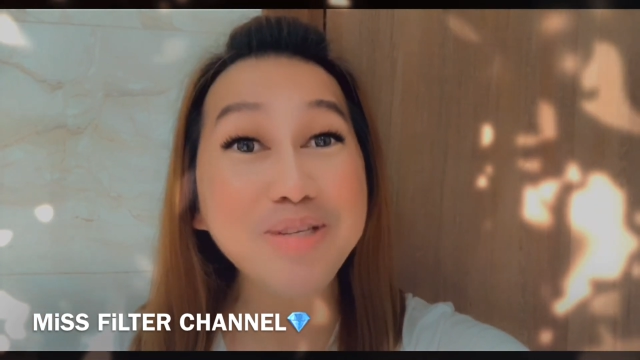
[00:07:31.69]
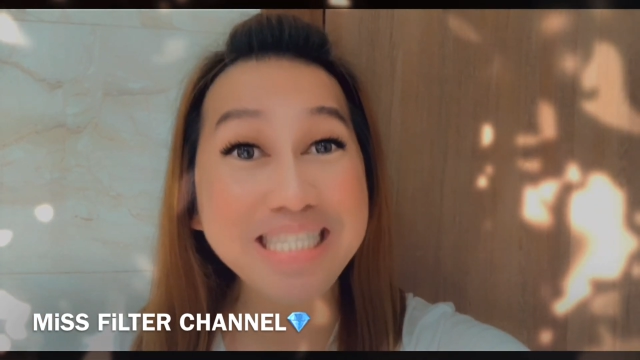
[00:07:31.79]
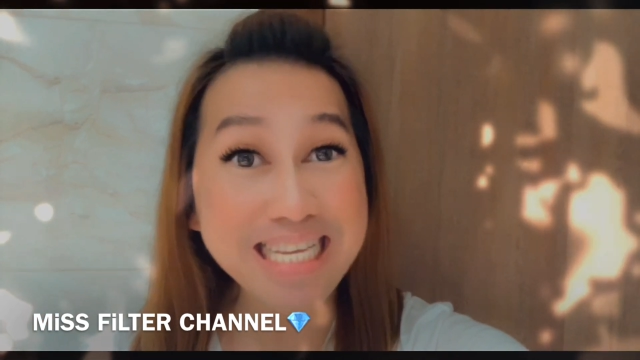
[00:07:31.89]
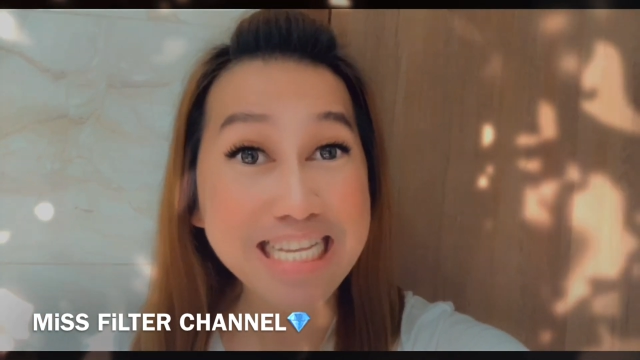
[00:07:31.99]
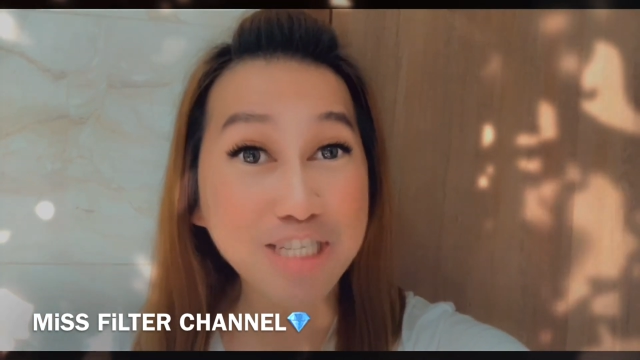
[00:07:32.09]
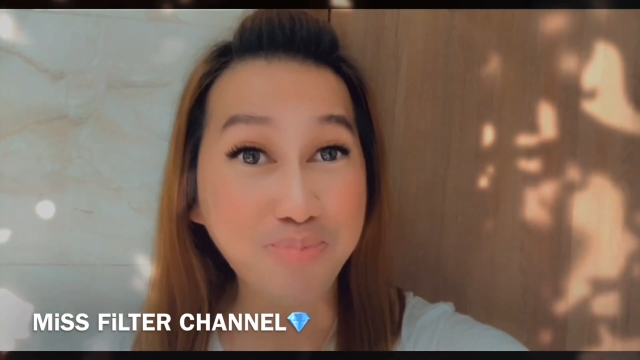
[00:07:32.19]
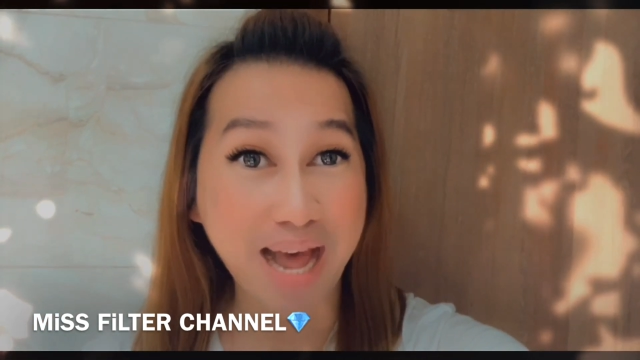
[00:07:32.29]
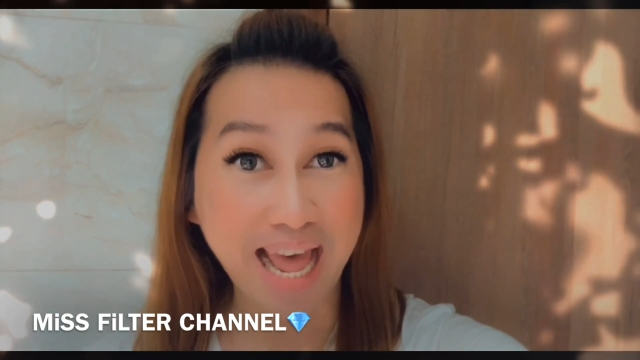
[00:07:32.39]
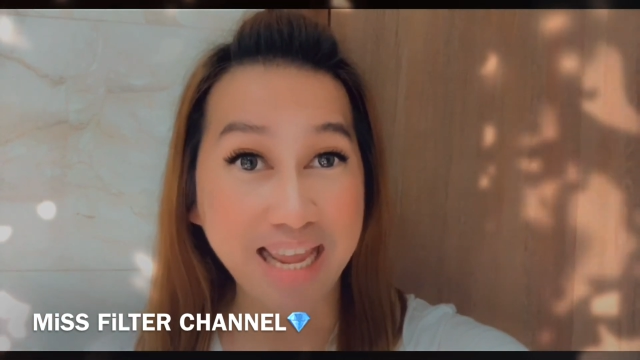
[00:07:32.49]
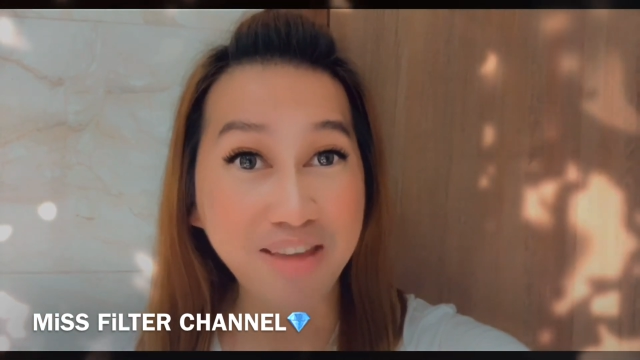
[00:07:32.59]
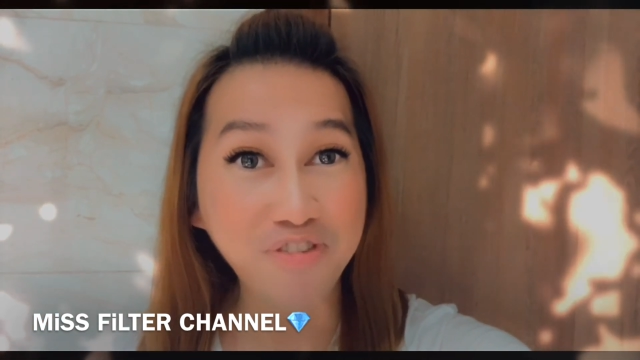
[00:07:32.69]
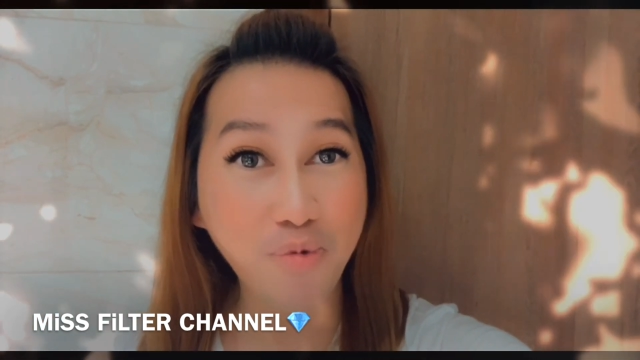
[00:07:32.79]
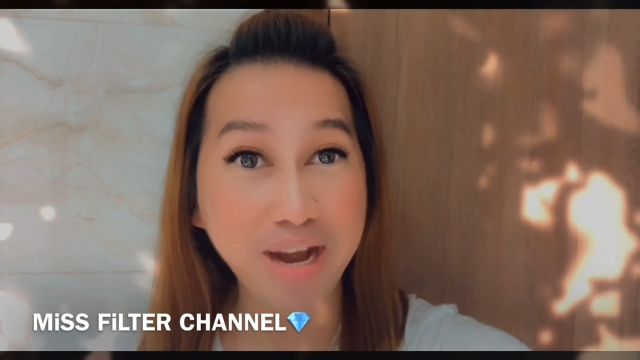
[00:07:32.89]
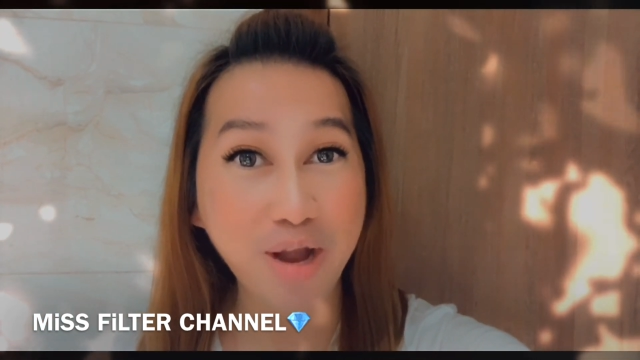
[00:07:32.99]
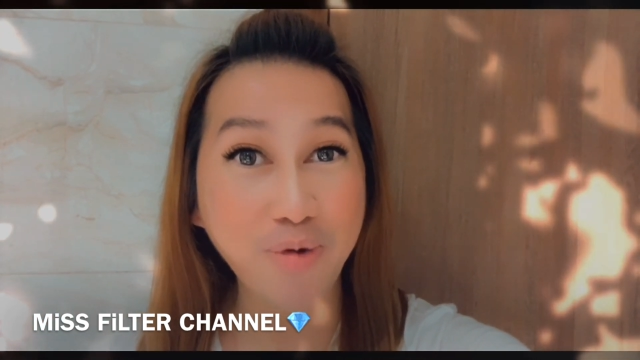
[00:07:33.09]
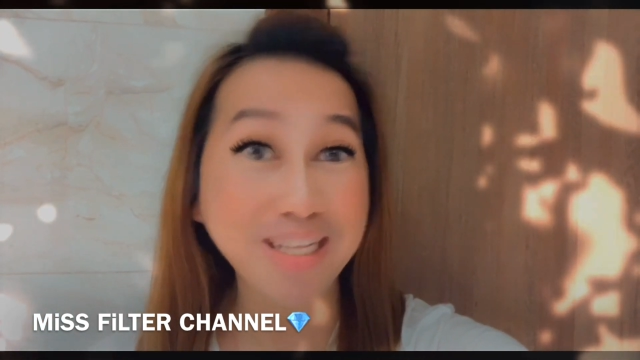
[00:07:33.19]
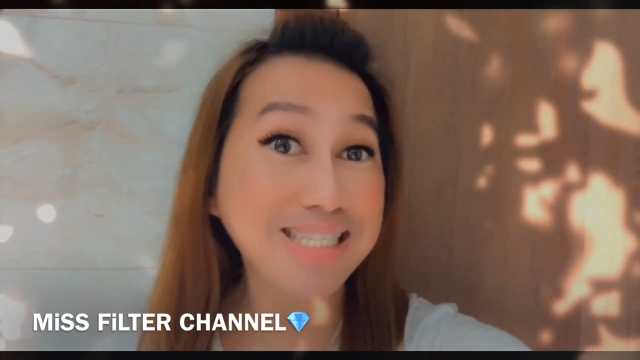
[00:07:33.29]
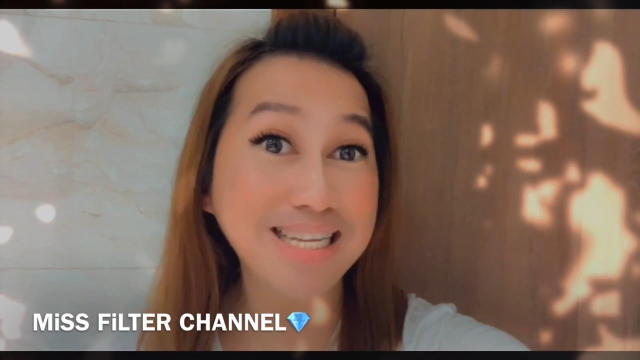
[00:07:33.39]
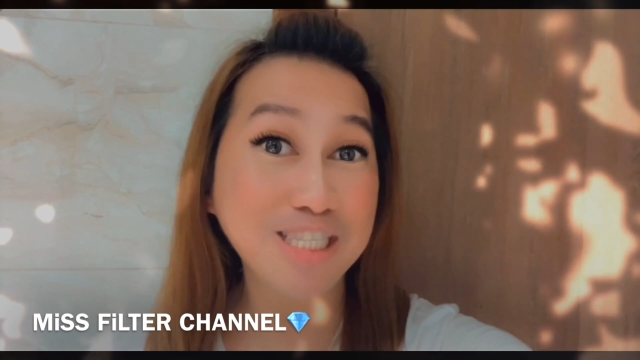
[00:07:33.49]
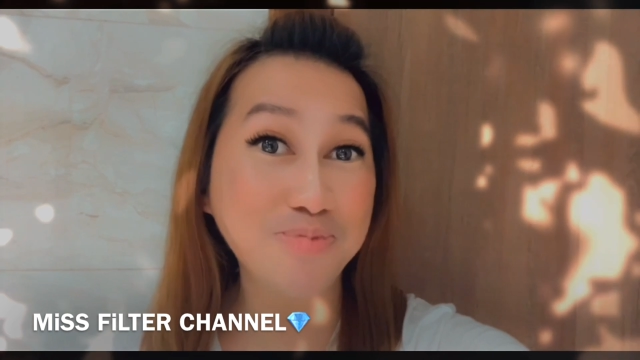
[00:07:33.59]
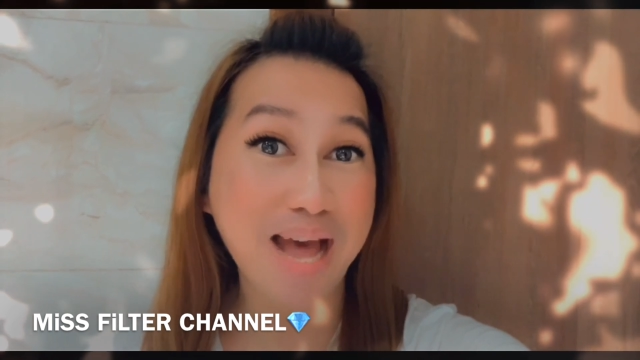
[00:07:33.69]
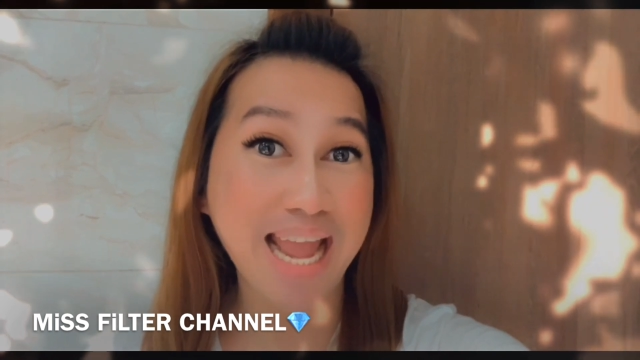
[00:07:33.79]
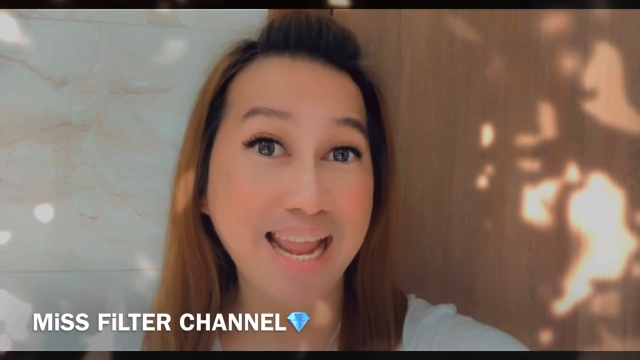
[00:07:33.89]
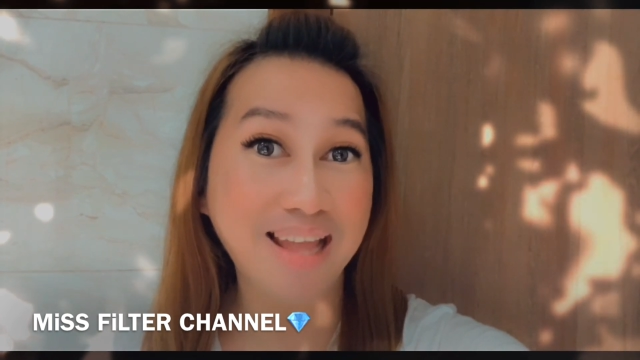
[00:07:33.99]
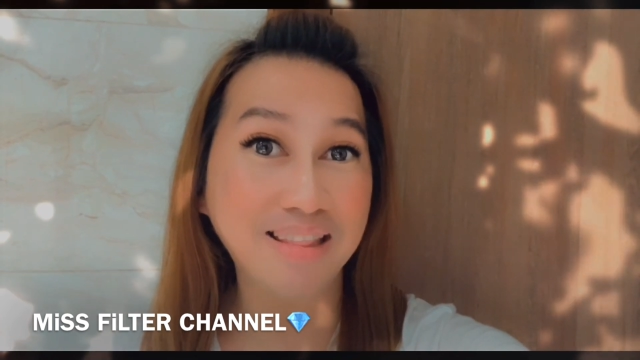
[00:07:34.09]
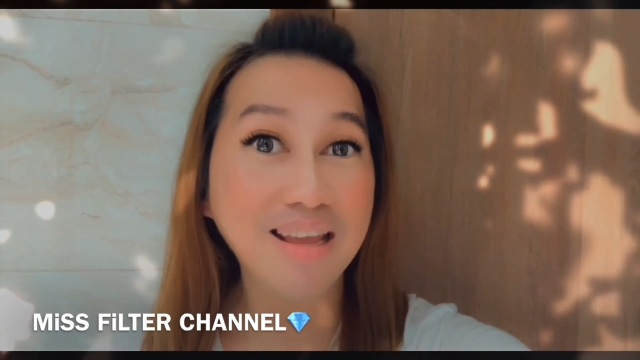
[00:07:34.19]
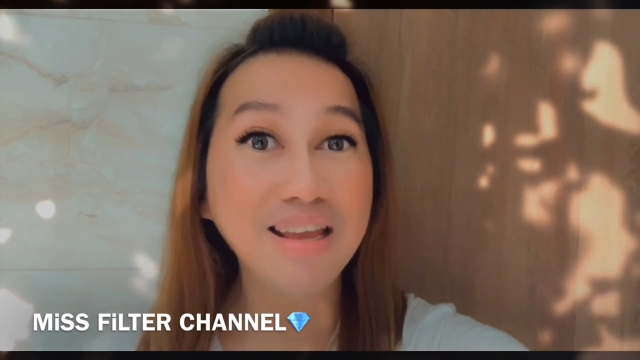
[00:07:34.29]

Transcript: see Dubai, if you want to know what is in Dubai, and